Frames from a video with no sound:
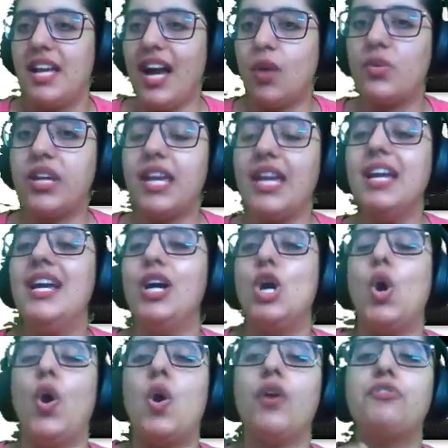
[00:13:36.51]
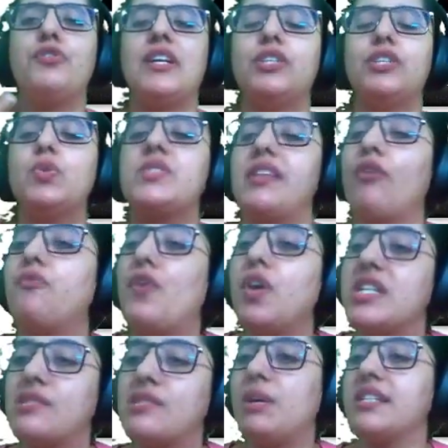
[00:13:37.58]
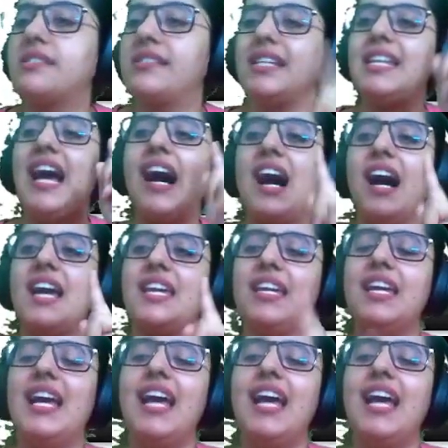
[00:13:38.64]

Okay? Or you are using first person I,